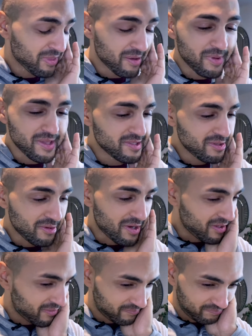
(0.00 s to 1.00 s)
But it's all
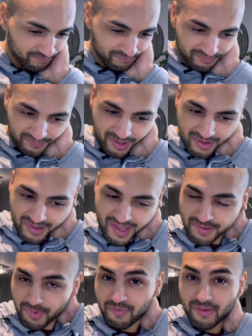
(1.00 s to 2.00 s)
right. Let's
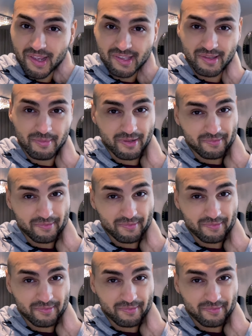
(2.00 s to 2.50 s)
be flexible.